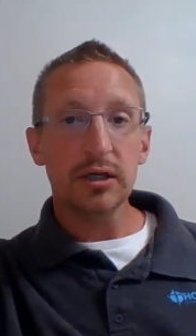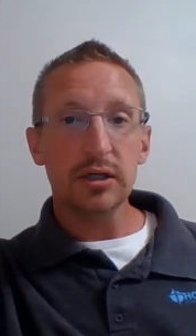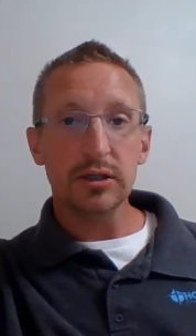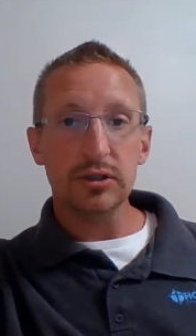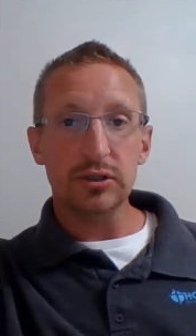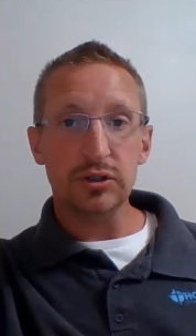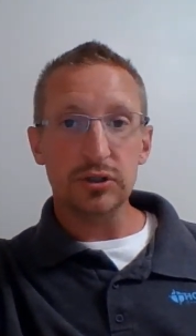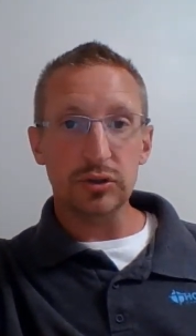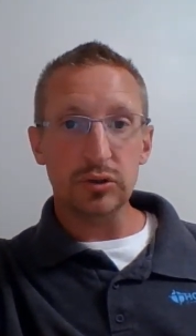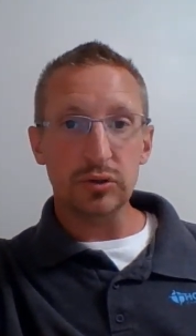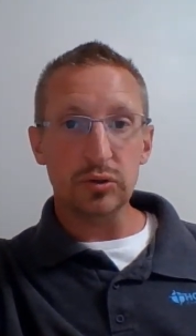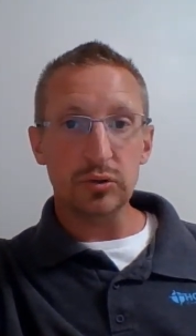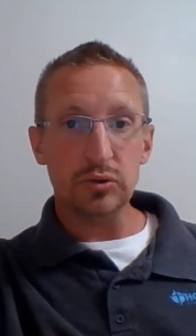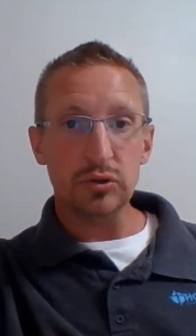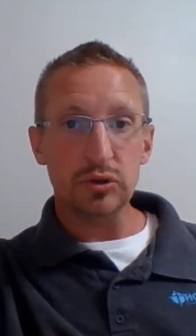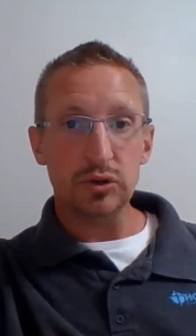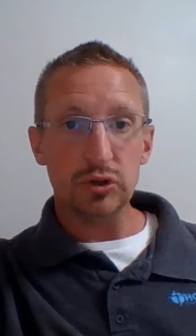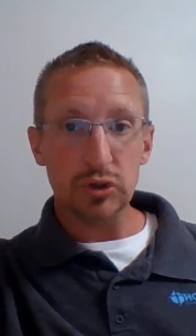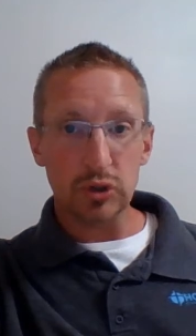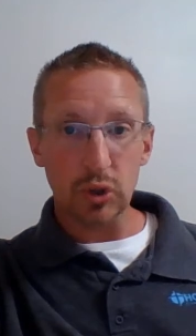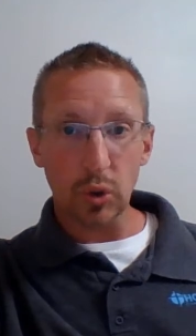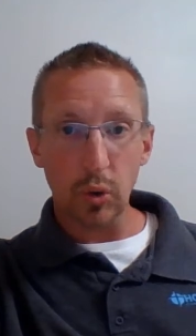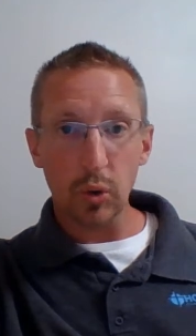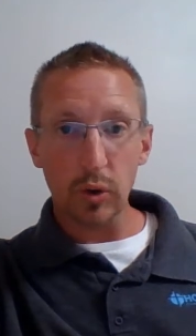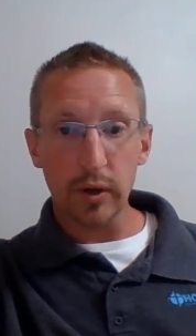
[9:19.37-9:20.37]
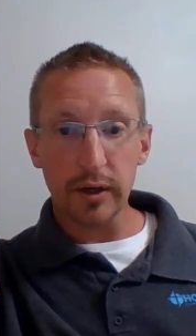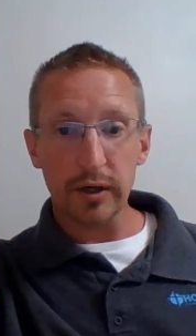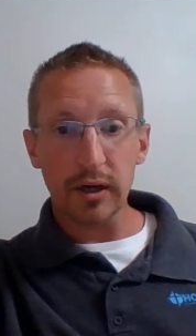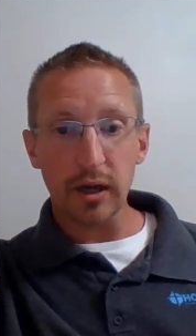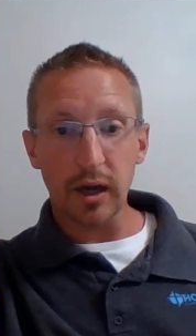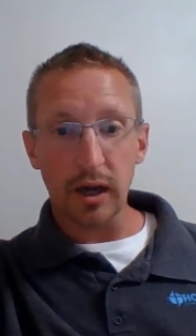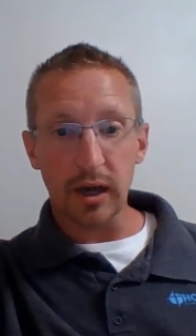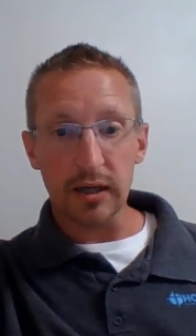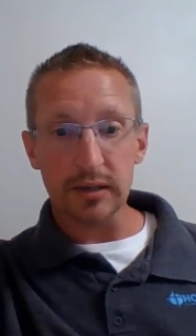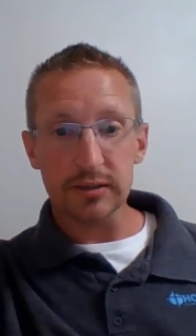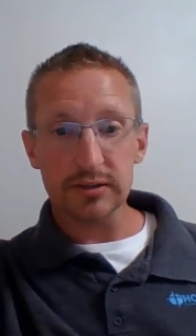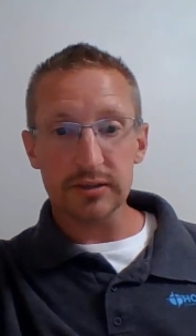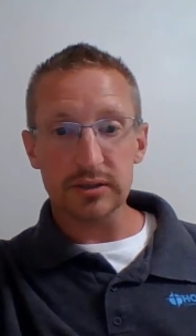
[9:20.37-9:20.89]
to join
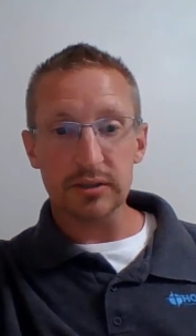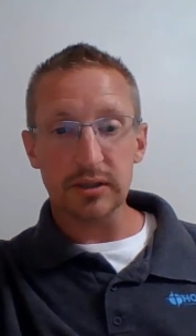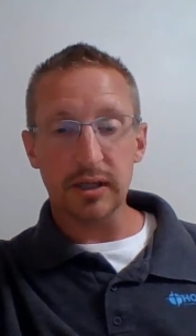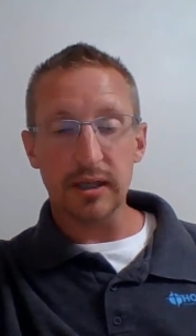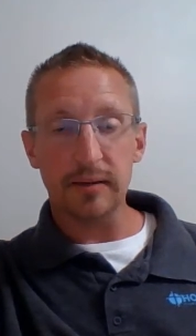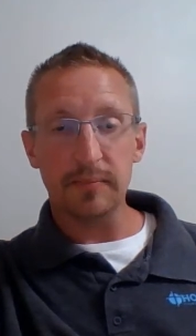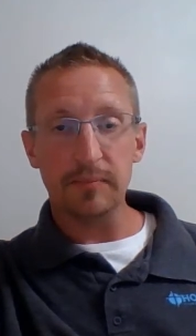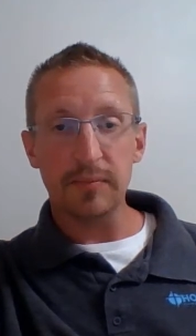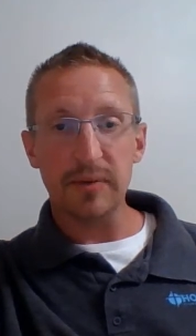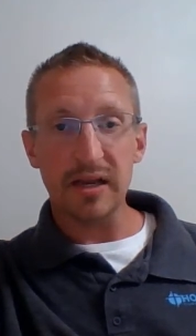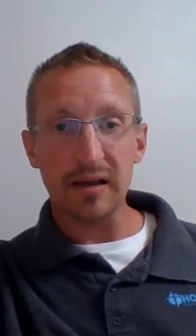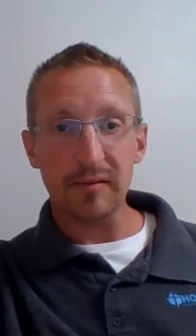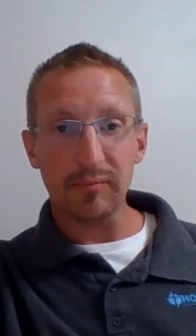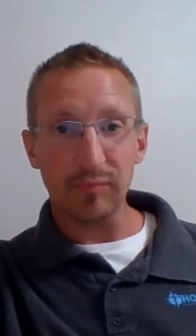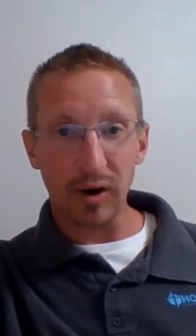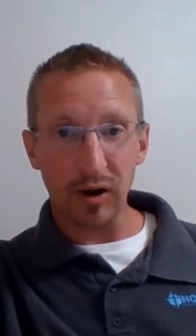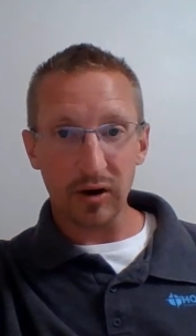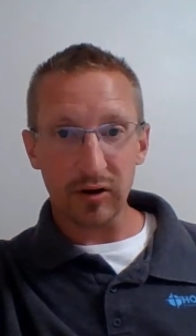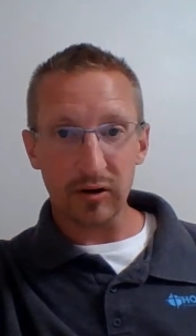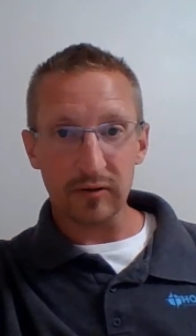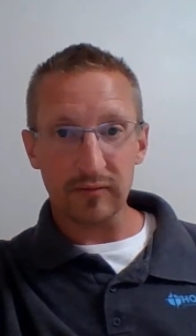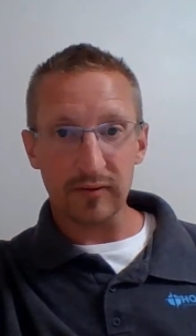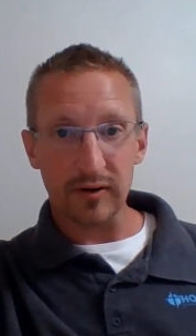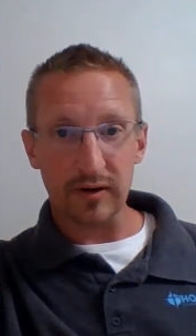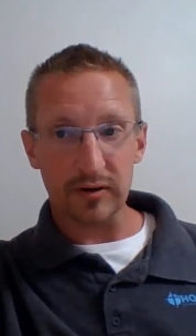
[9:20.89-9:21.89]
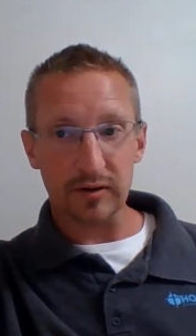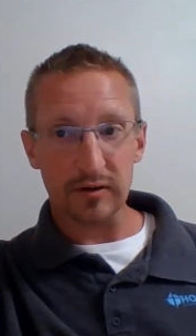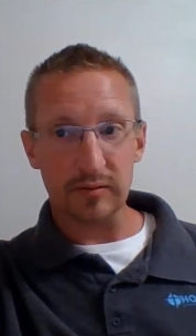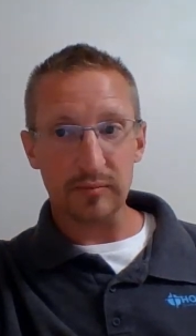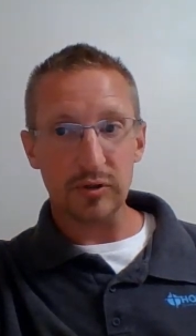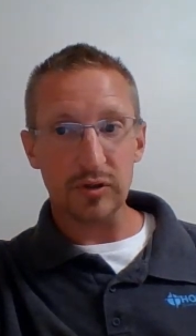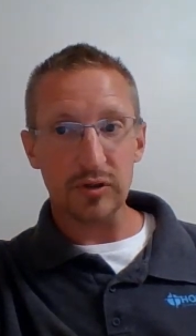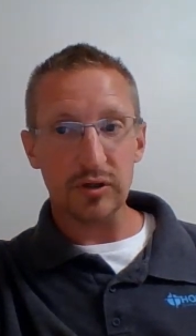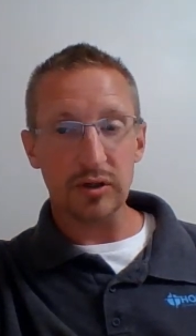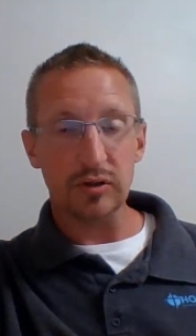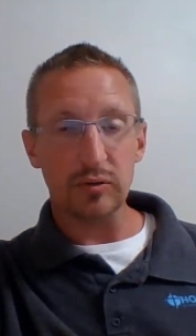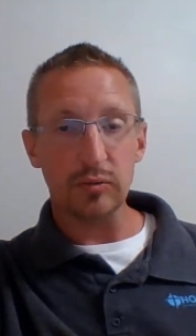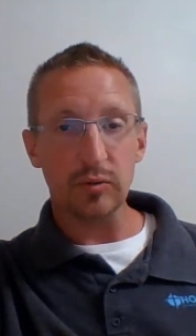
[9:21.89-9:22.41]
us and be a part of our
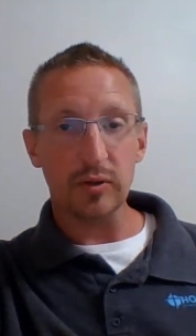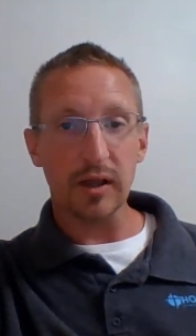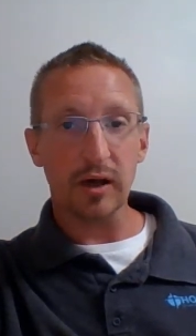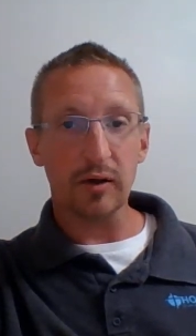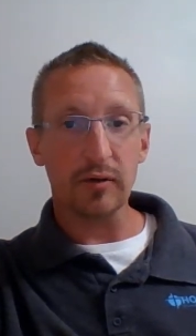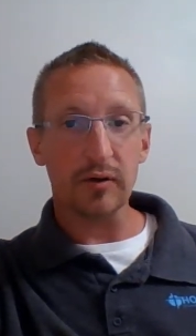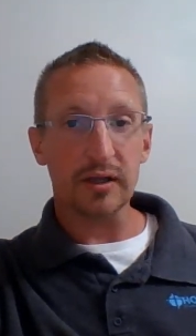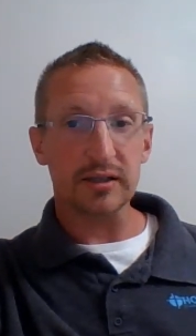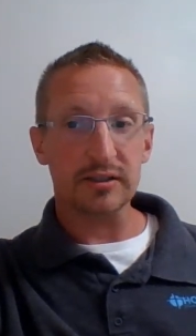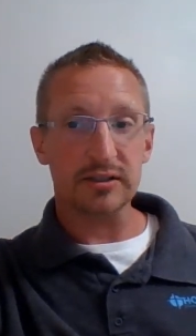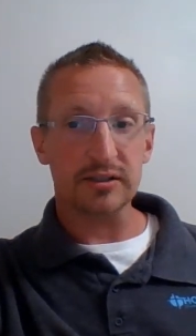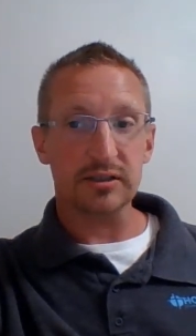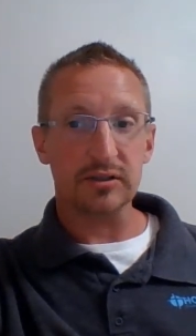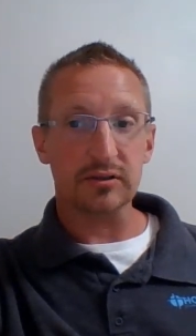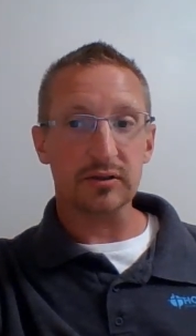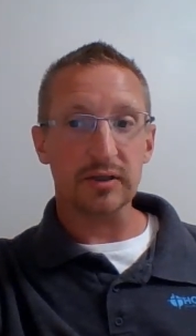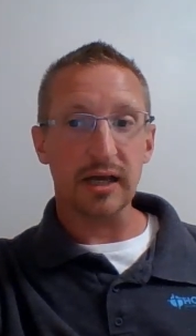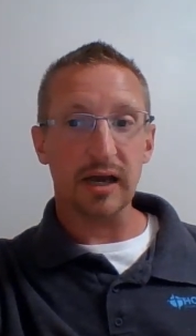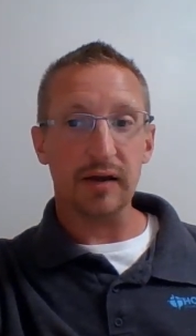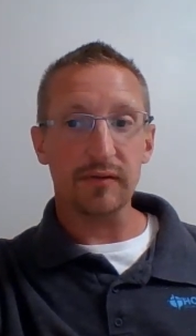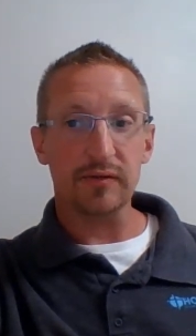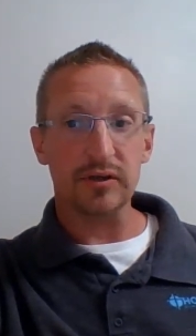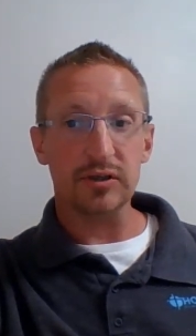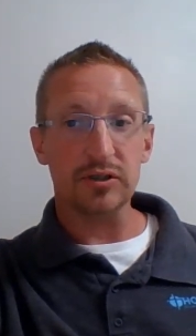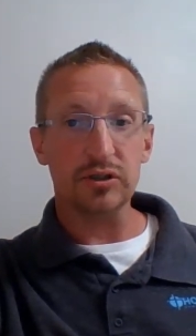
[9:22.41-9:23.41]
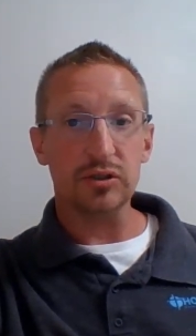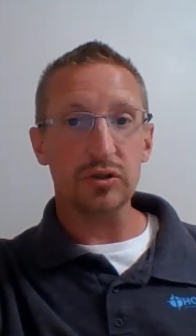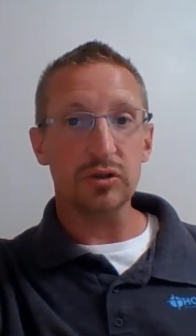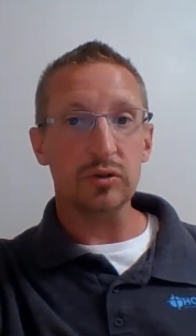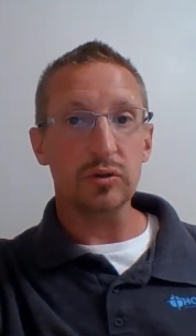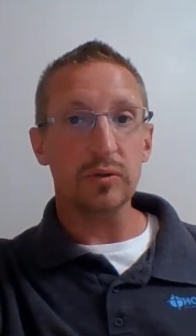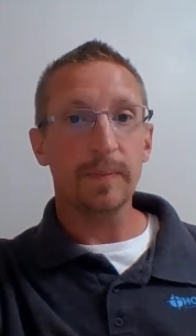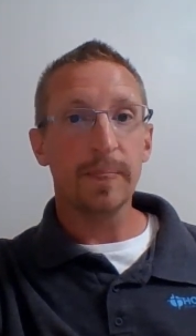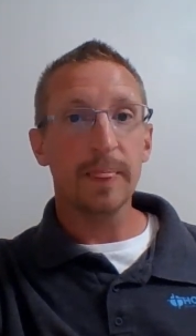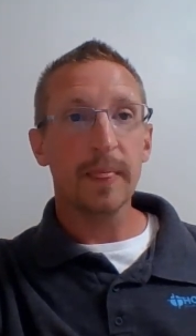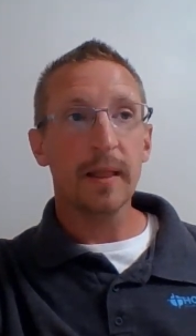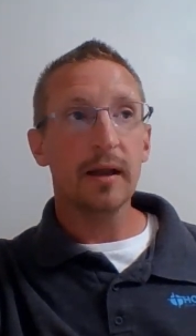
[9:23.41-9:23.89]
community without necessarily having to